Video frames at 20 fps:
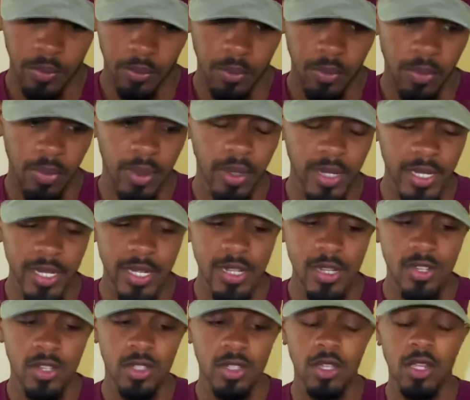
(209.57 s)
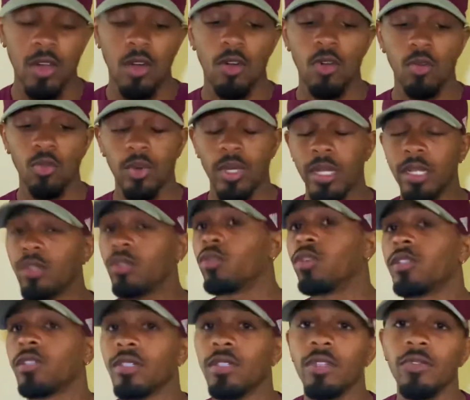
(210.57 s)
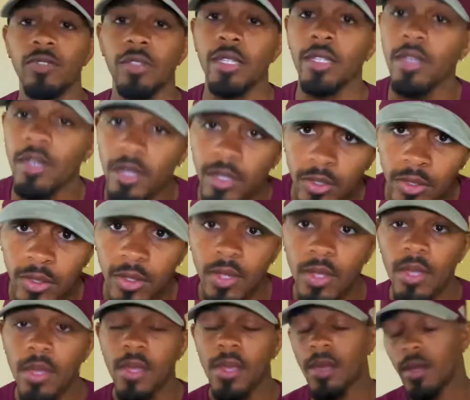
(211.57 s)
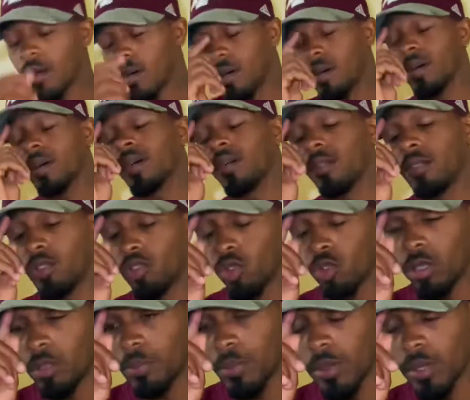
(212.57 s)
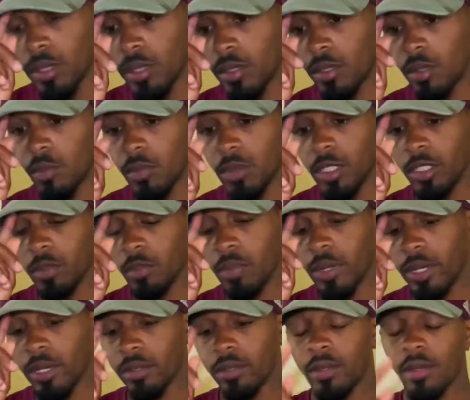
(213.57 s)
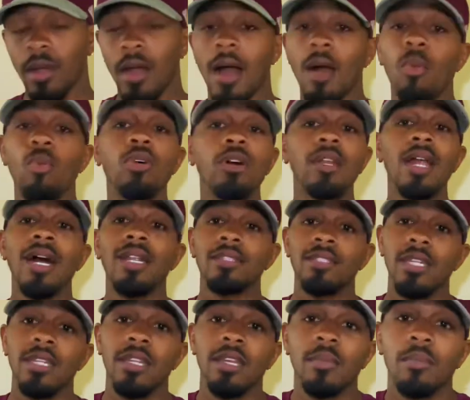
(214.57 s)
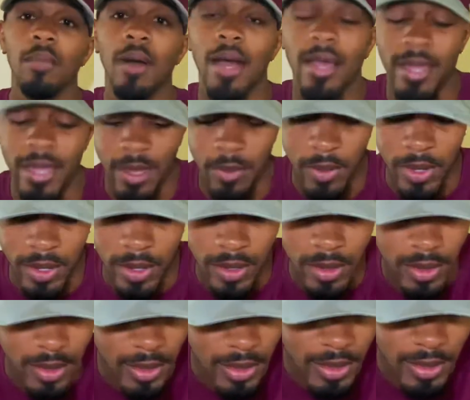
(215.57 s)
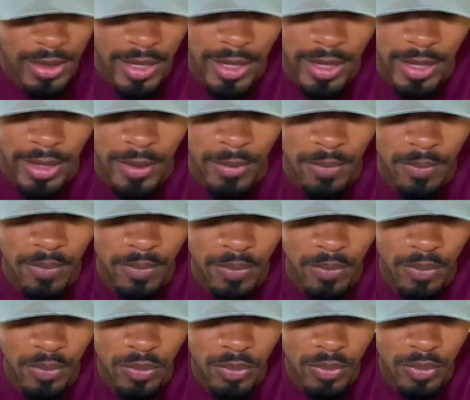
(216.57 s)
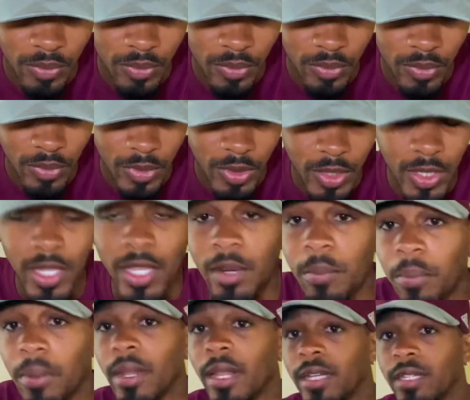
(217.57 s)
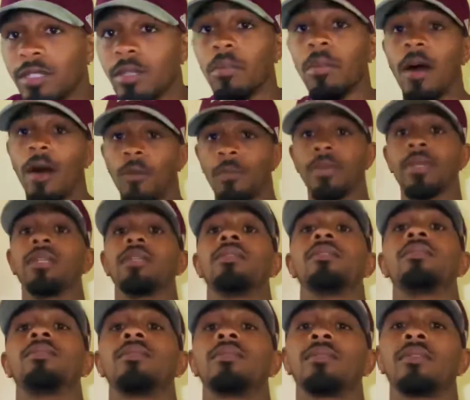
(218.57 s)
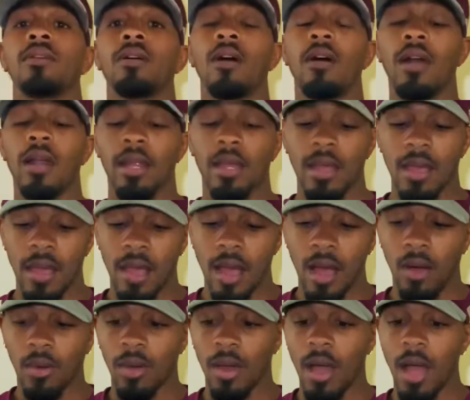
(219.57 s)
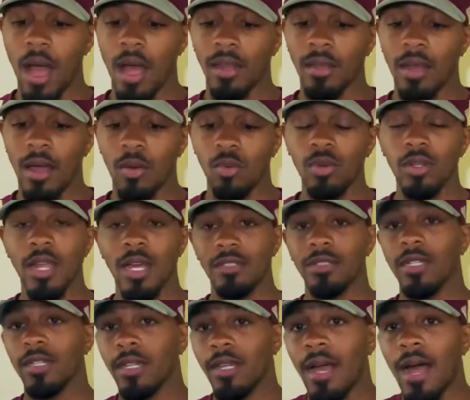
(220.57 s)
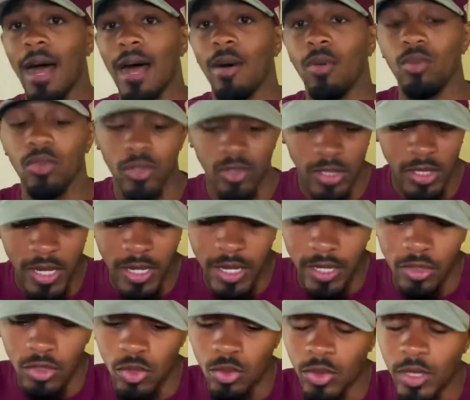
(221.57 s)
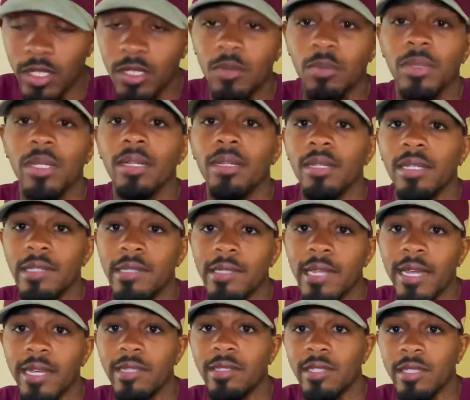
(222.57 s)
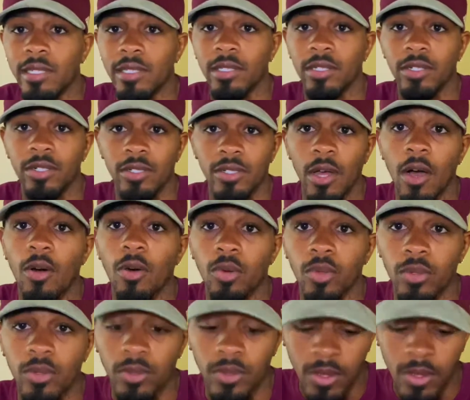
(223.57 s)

please go with your significant other. The trip is much better. I would not say that Miami is a kid place in my opinion. All right, I will not say that. I will say that you need to be at least 18 years or older